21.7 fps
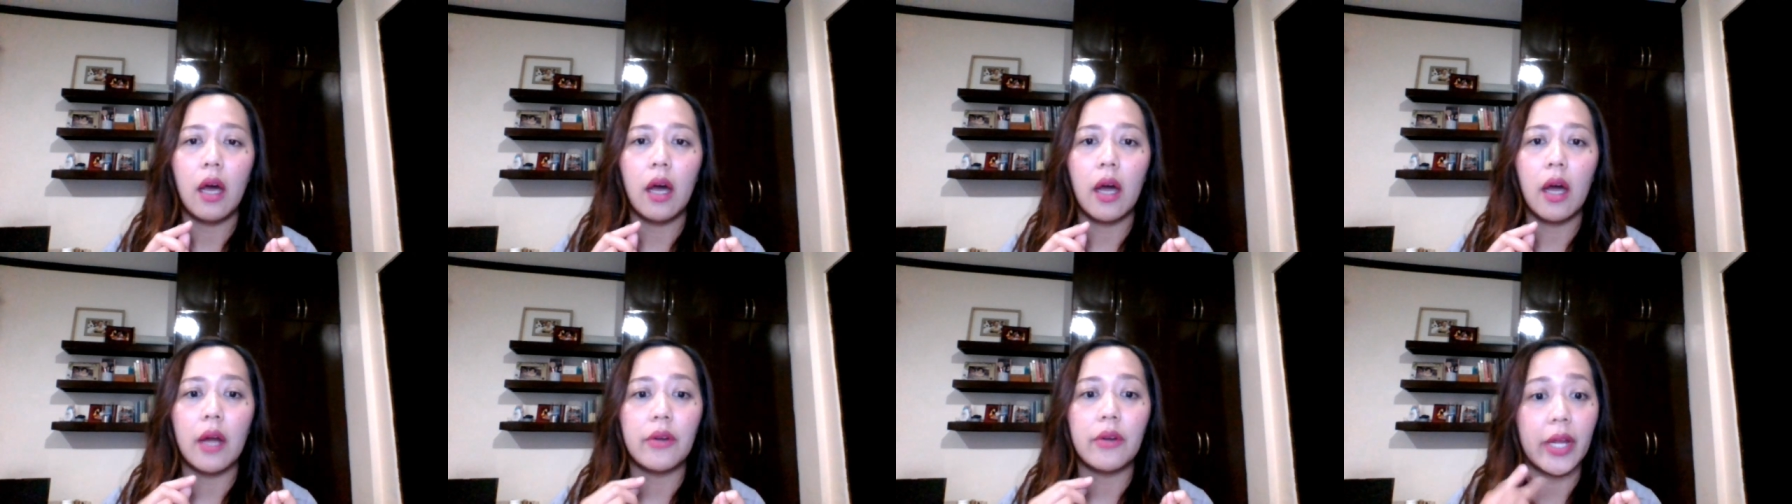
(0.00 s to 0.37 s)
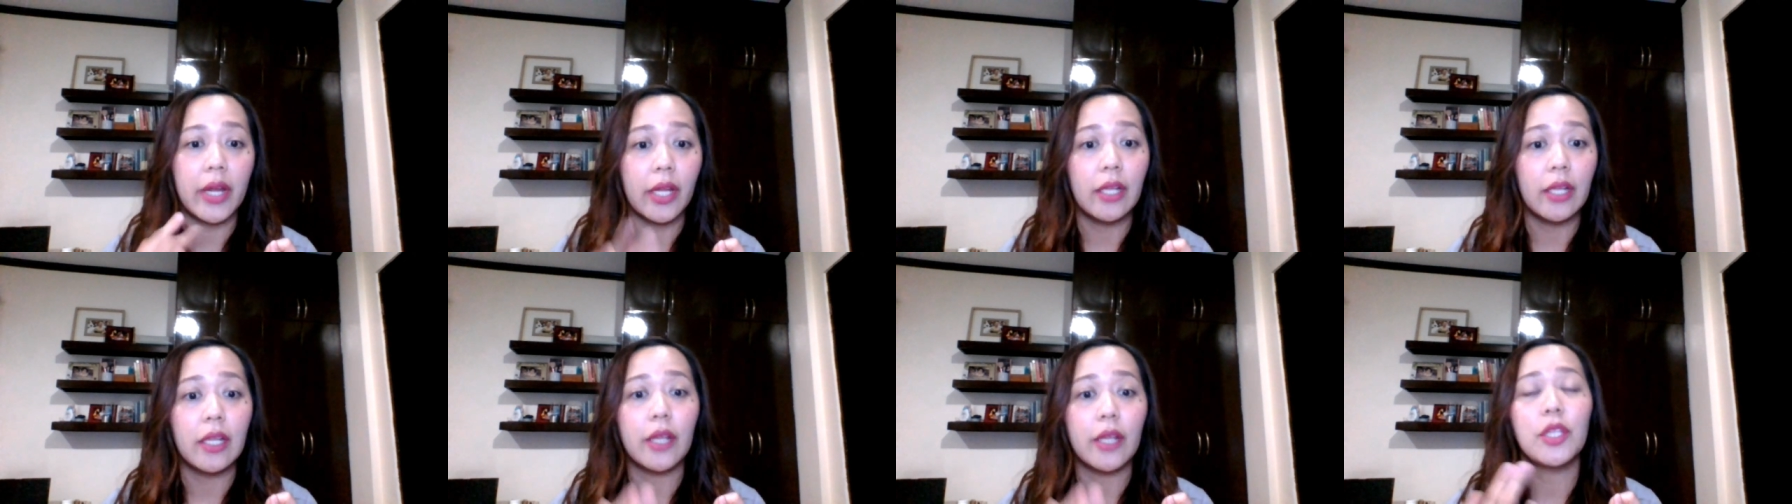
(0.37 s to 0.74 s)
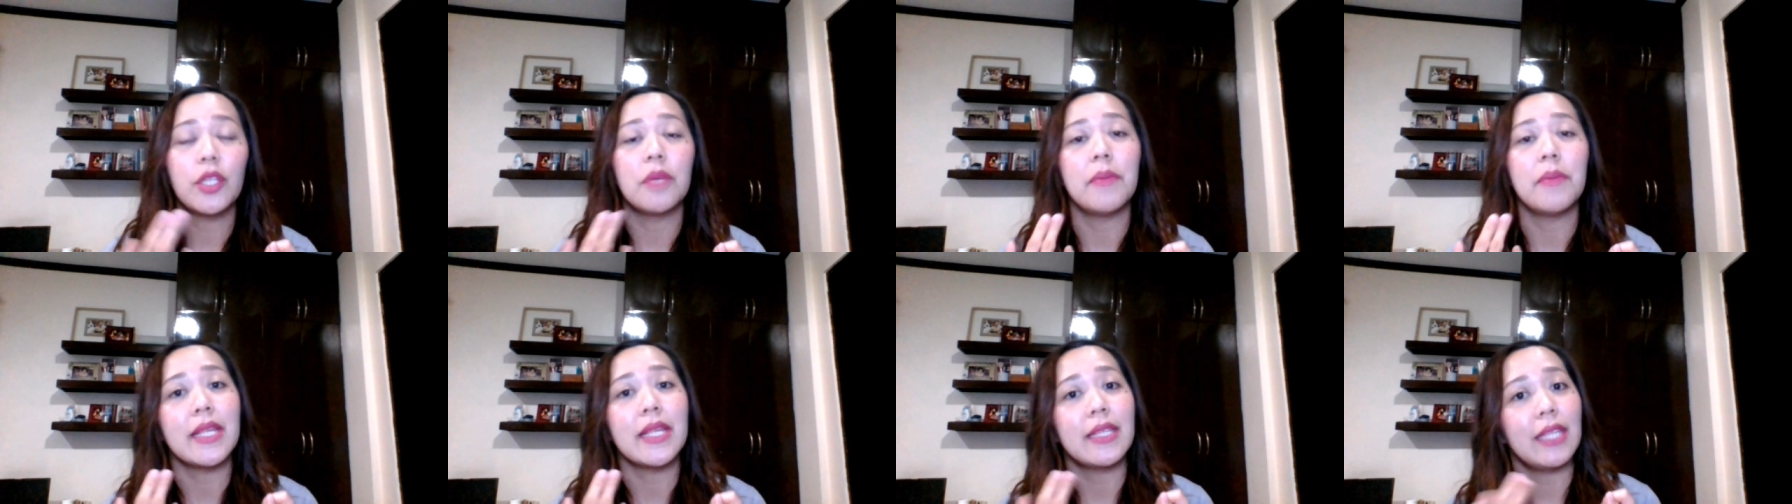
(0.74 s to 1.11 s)
uh, regular
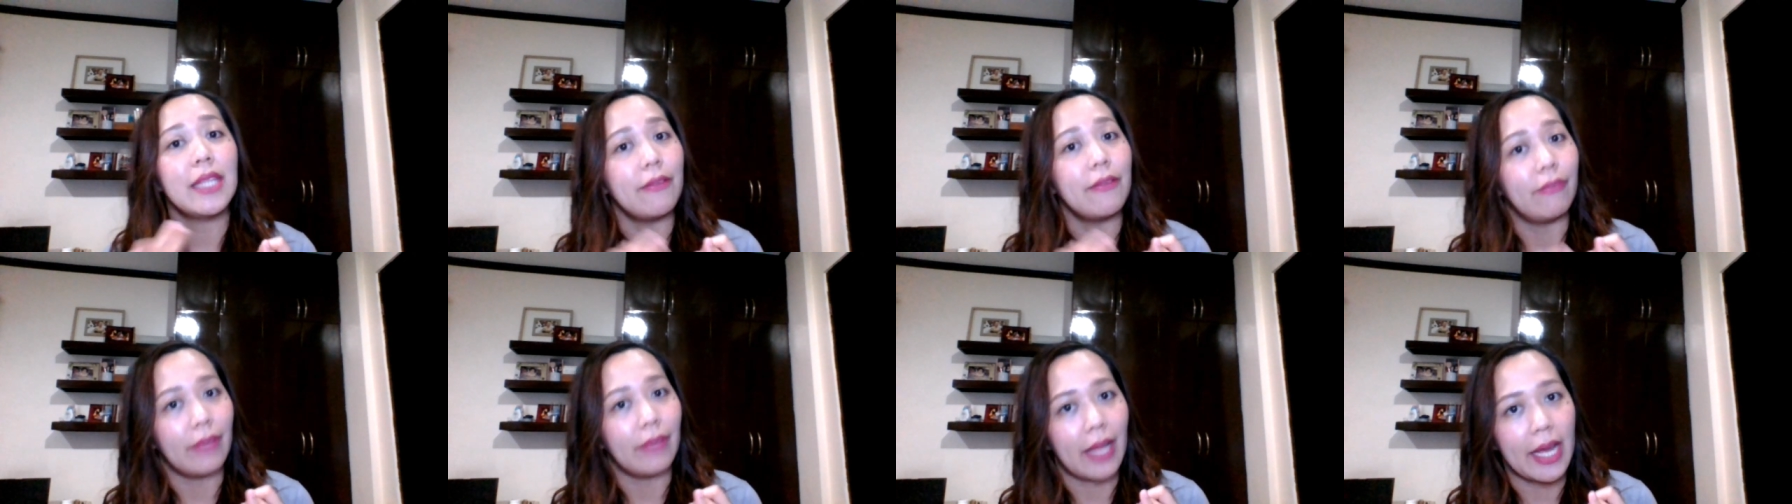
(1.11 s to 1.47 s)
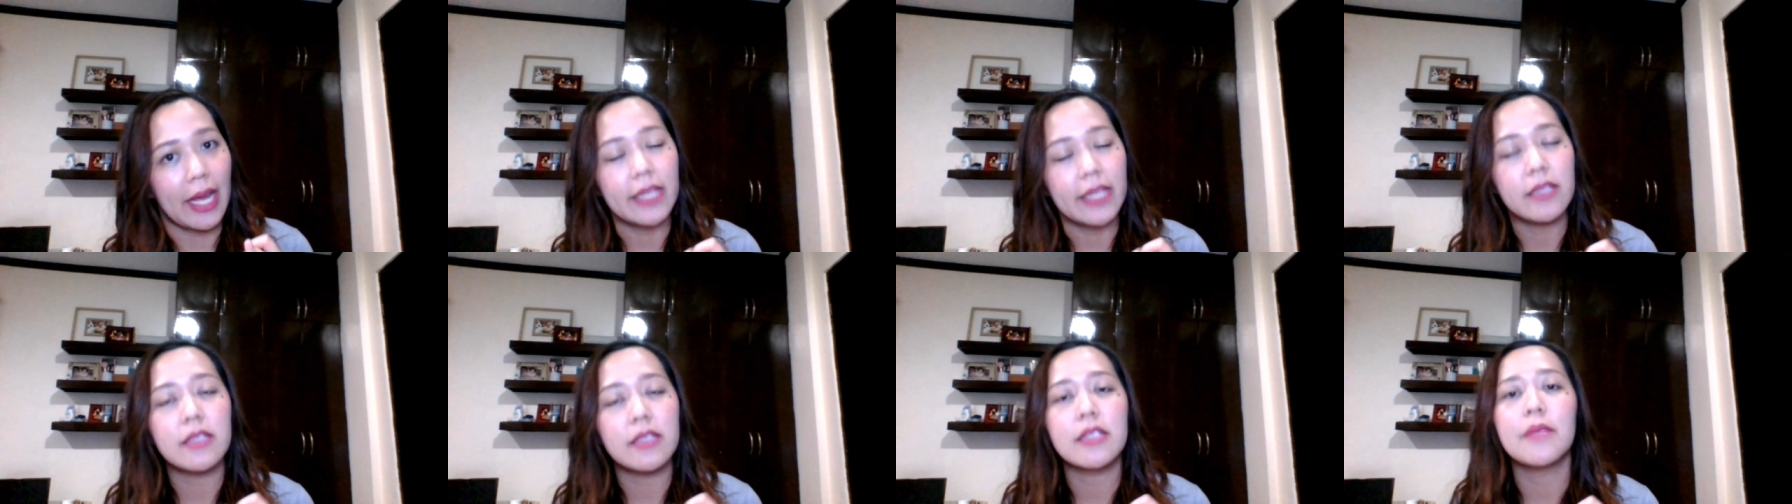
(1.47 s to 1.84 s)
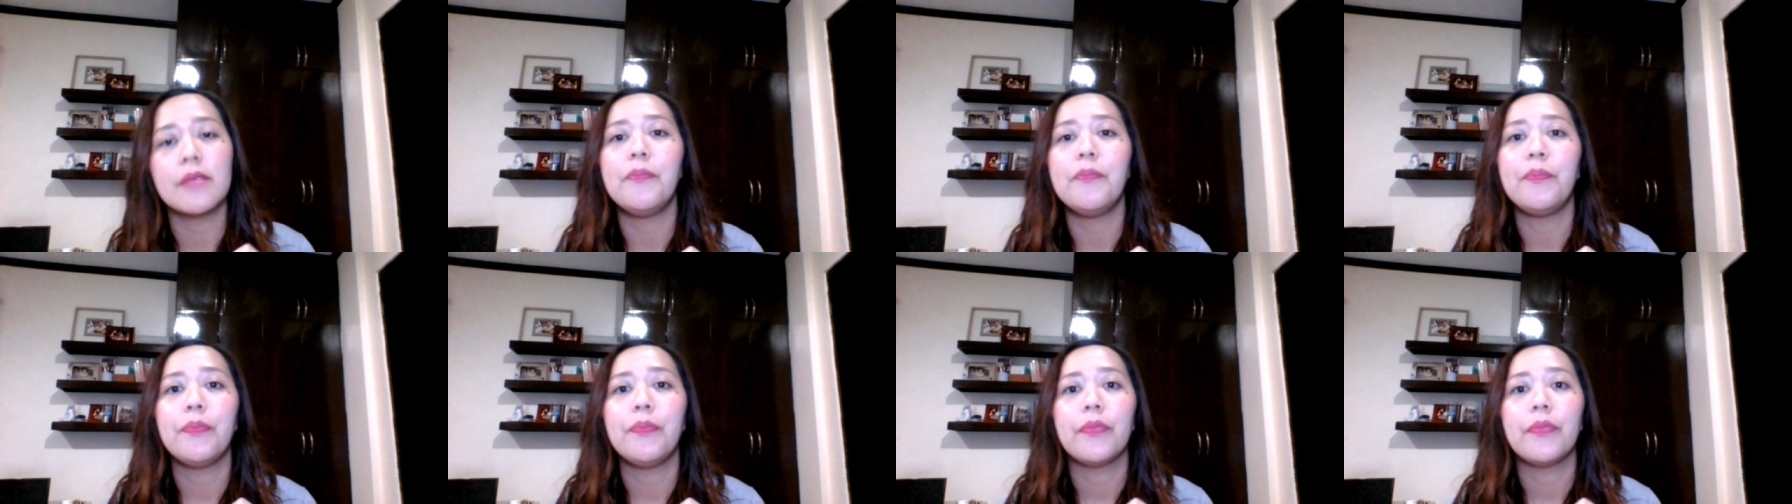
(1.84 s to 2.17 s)
domestic flights.